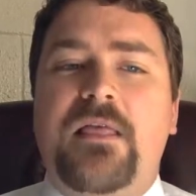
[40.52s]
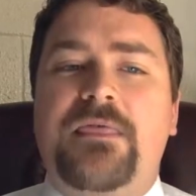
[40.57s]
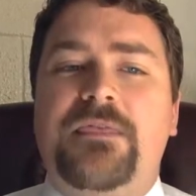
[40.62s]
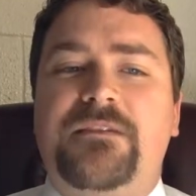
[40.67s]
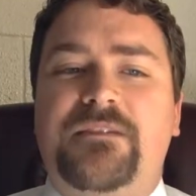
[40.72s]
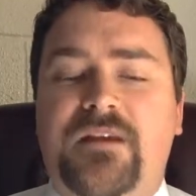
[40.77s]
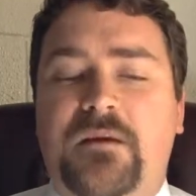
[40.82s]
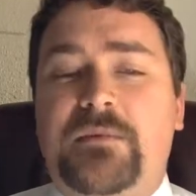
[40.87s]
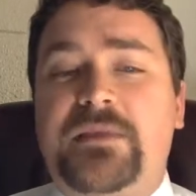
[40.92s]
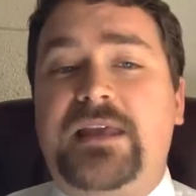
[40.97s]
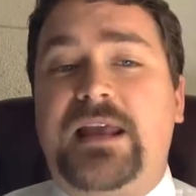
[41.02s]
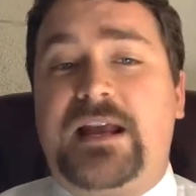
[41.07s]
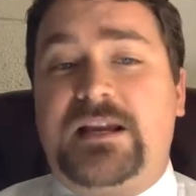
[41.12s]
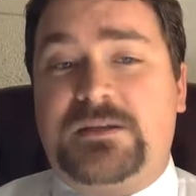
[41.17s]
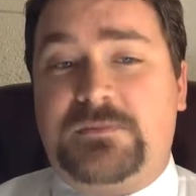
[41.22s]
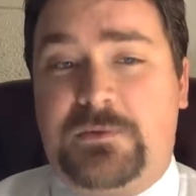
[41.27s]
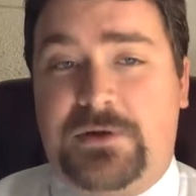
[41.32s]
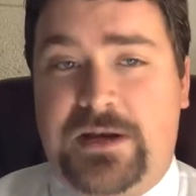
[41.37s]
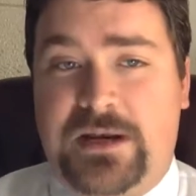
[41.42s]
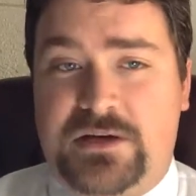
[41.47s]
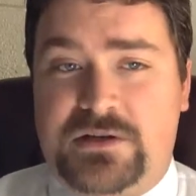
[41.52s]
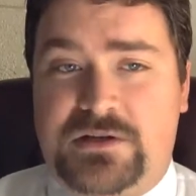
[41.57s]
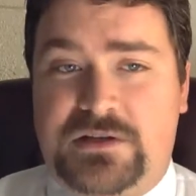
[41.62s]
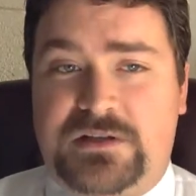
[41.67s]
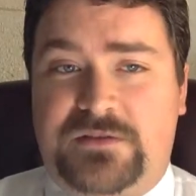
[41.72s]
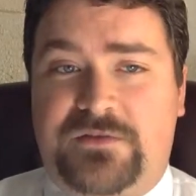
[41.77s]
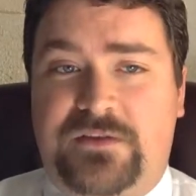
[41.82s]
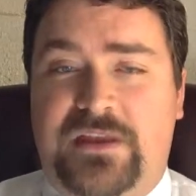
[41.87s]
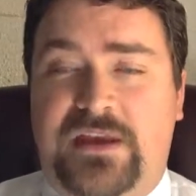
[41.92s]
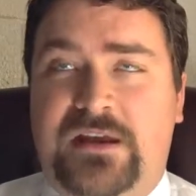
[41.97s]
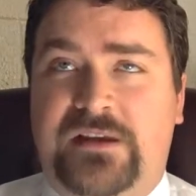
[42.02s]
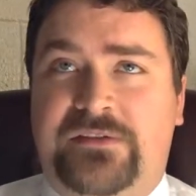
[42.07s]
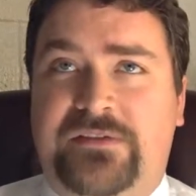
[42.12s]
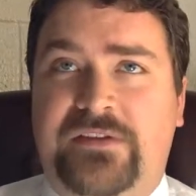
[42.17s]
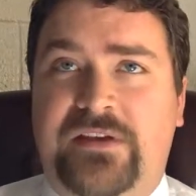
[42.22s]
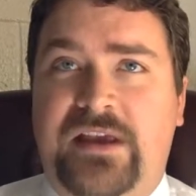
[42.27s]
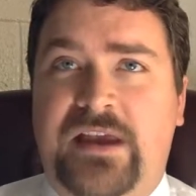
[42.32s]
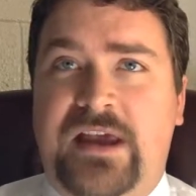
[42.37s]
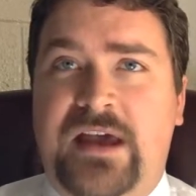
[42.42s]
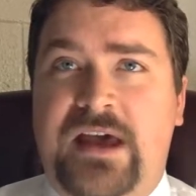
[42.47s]
Some of the explanations for
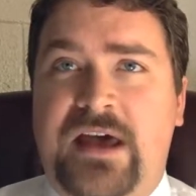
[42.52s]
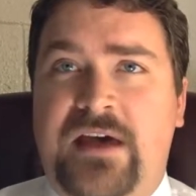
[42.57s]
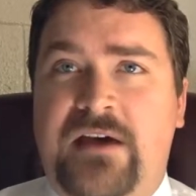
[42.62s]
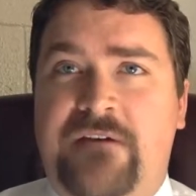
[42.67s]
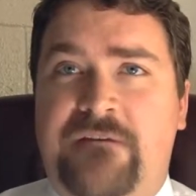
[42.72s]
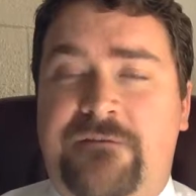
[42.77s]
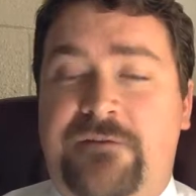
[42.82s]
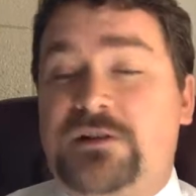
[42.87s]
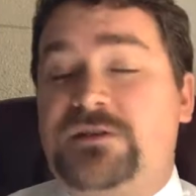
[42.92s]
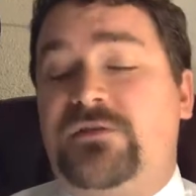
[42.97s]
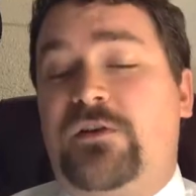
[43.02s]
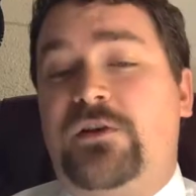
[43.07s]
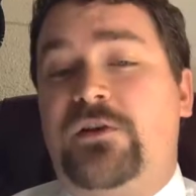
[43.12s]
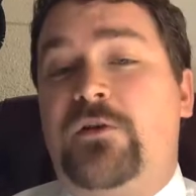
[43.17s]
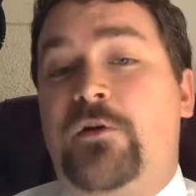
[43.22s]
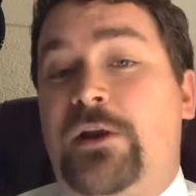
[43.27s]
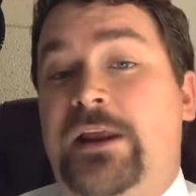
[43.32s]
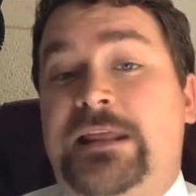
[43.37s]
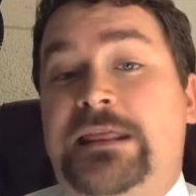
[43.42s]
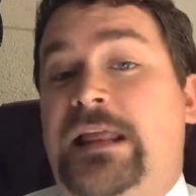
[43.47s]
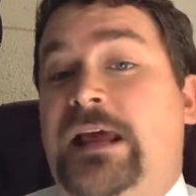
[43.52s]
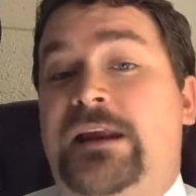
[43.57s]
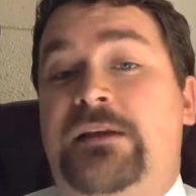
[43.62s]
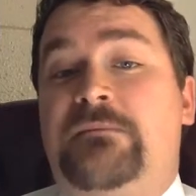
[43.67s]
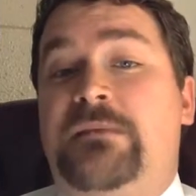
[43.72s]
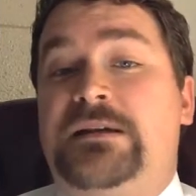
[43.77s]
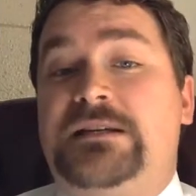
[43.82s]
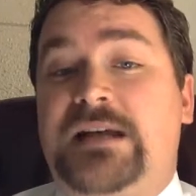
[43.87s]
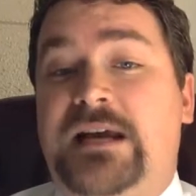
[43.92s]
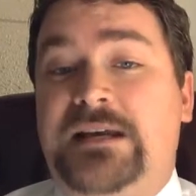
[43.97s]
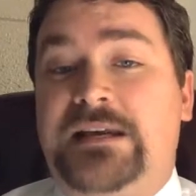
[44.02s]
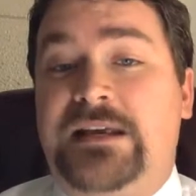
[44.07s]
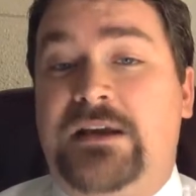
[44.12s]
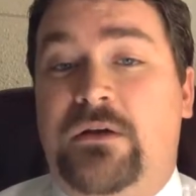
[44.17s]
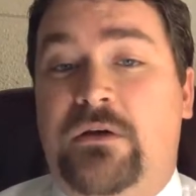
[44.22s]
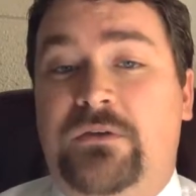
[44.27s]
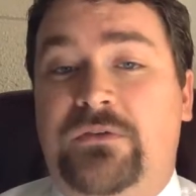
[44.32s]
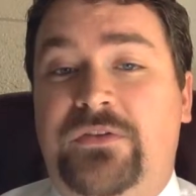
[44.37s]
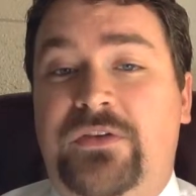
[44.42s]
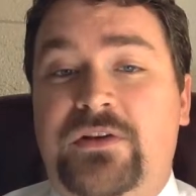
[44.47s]
this, first of all, you go Enlightenment
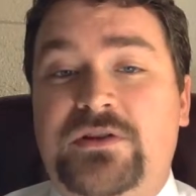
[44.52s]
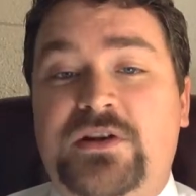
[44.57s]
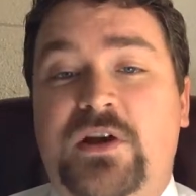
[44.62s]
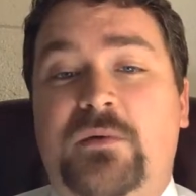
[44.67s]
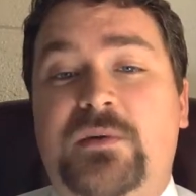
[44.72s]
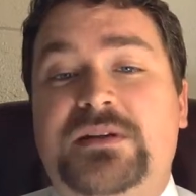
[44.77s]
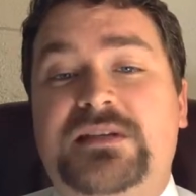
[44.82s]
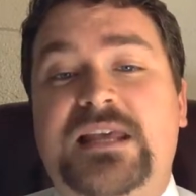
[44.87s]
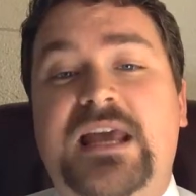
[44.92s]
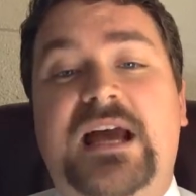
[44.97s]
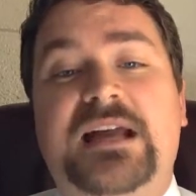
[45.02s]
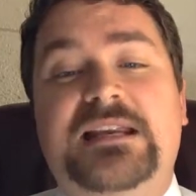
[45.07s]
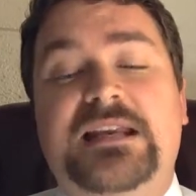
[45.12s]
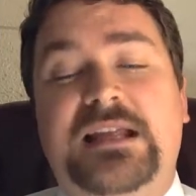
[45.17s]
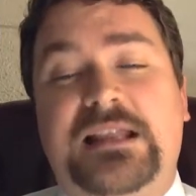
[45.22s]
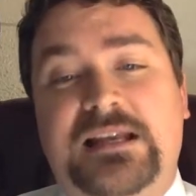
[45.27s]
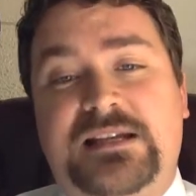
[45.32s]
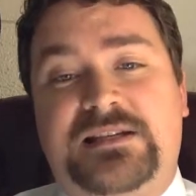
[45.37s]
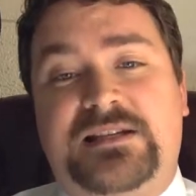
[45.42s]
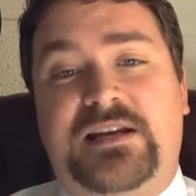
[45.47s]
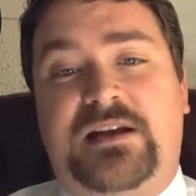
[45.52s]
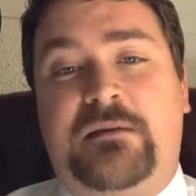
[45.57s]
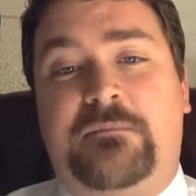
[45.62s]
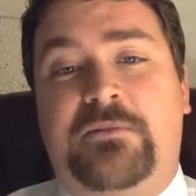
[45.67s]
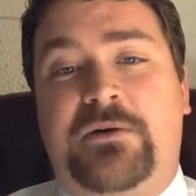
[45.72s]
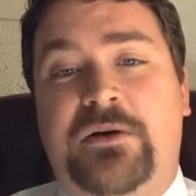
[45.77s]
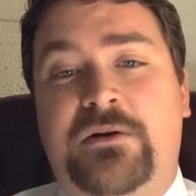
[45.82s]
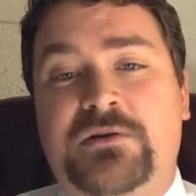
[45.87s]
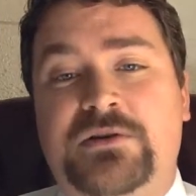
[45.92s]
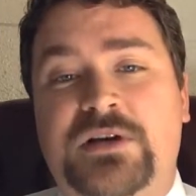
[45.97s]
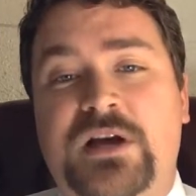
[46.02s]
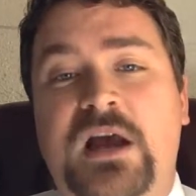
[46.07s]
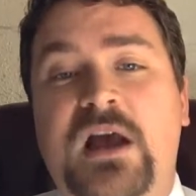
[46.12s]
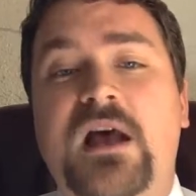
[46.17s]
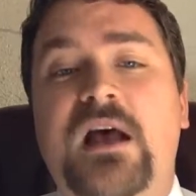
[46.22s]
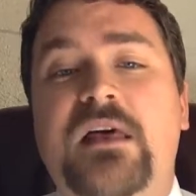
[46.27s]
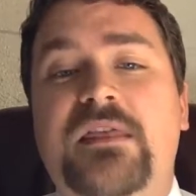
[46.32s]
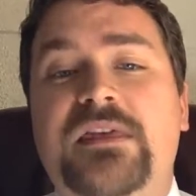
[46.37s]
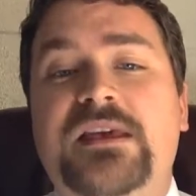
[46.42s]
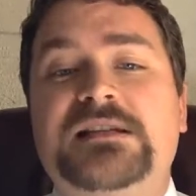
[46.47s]
ideals. There's always the idealistic approach.